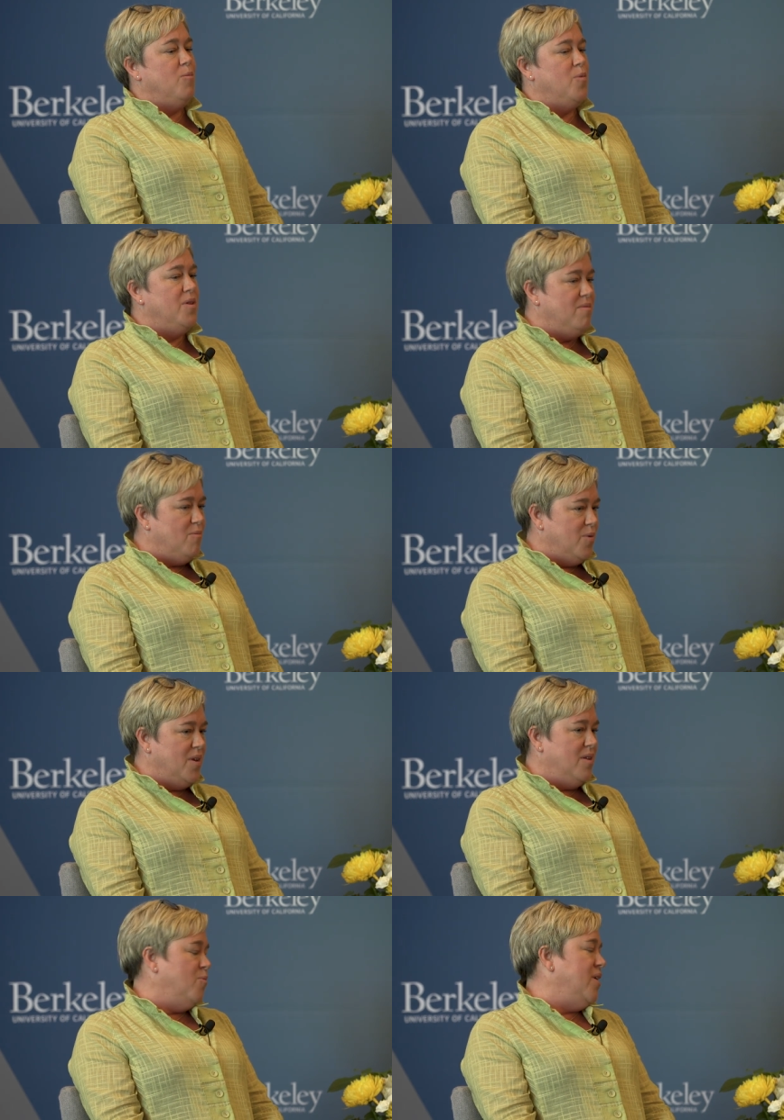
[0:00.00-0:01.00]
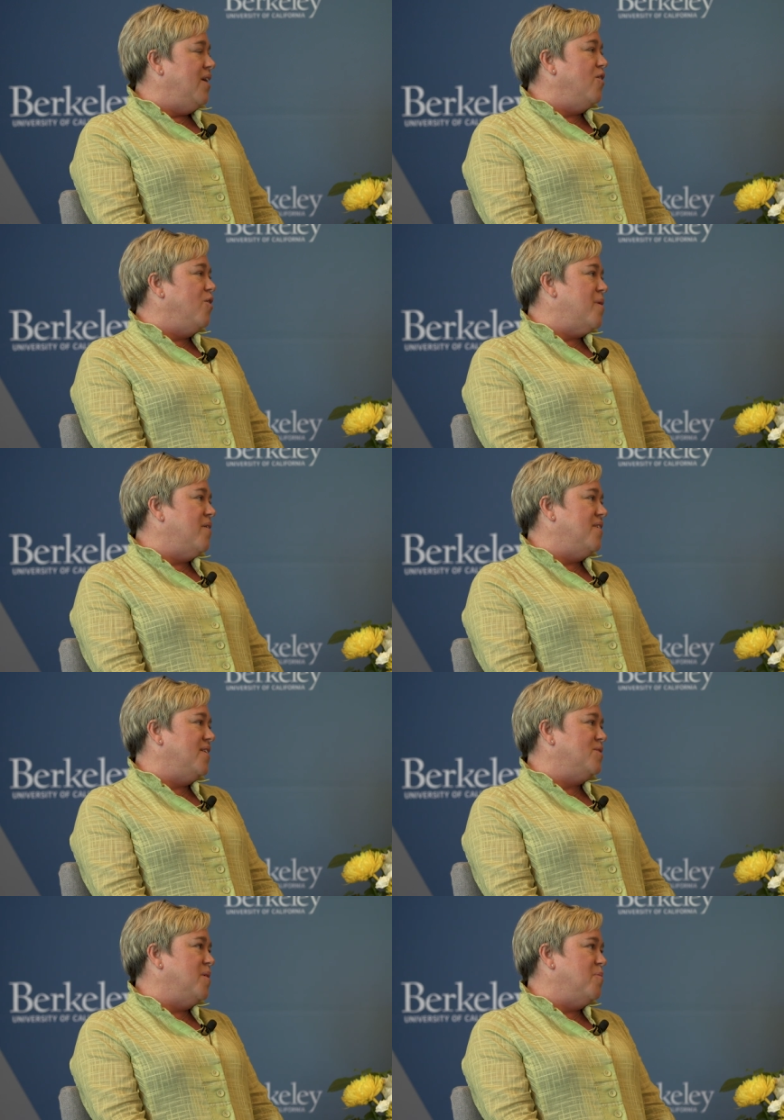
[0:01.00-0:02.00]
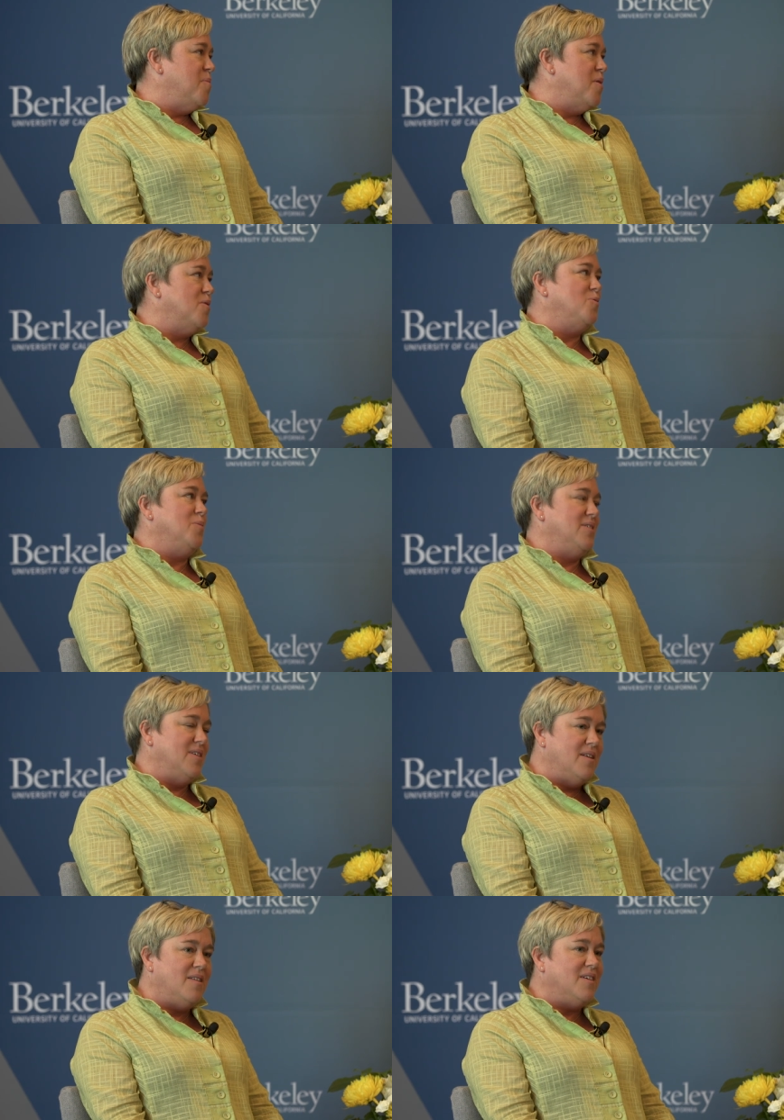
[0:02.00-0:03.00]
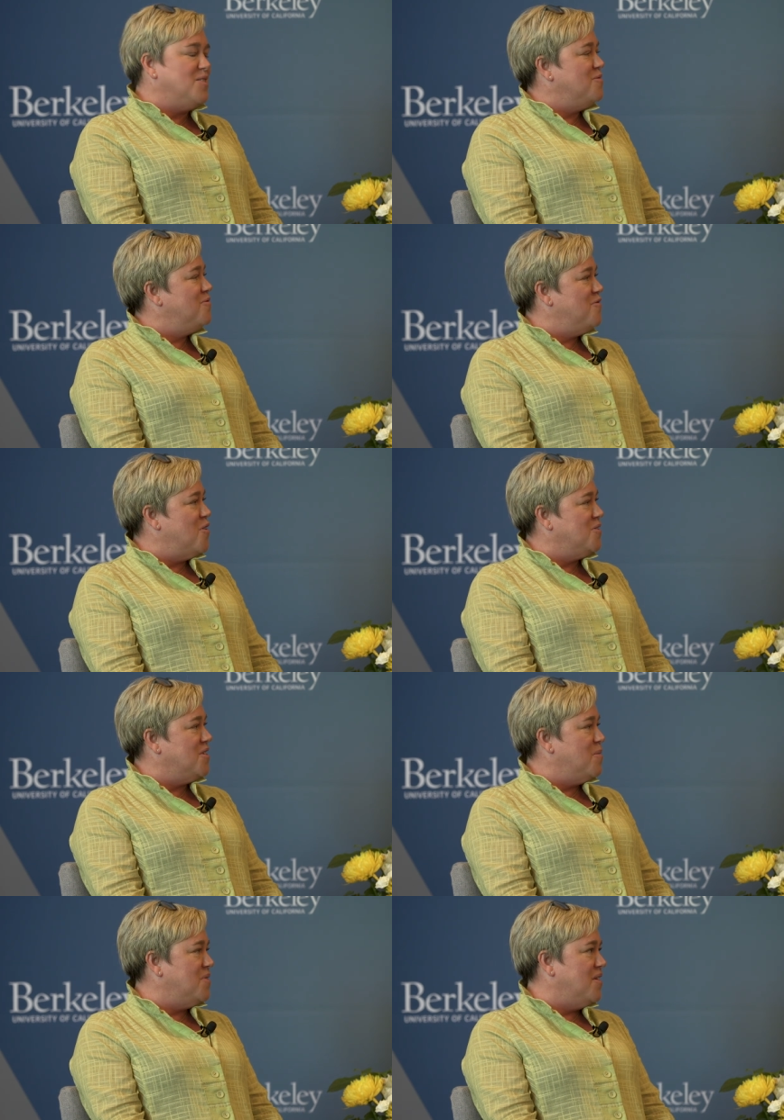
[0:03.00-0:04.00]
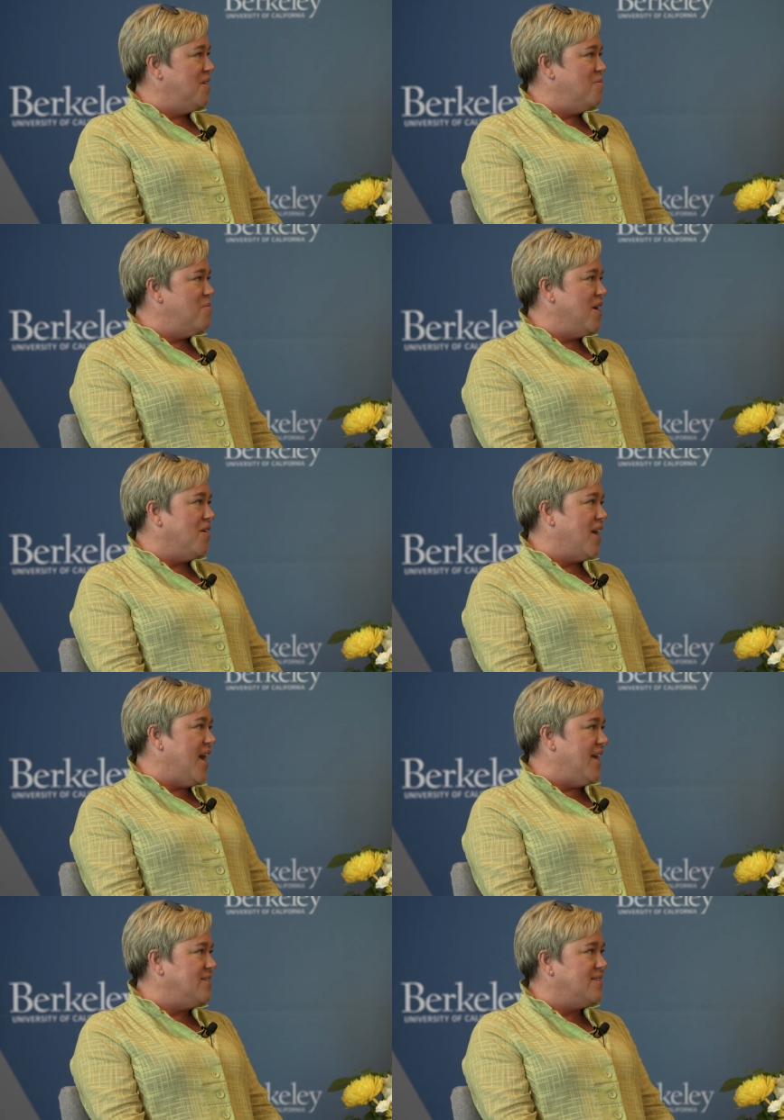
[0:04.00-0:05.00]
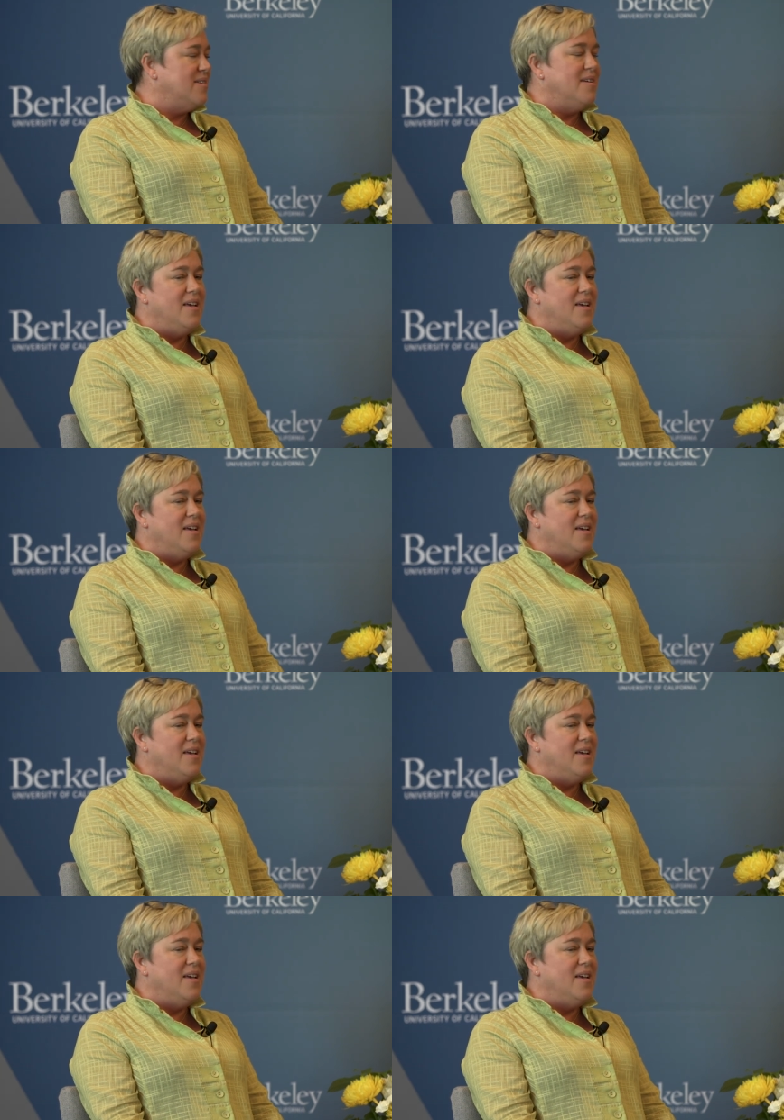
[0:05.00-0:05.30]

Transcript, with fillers: when, when we hear about things being proposed, we send lots of folks up to make our case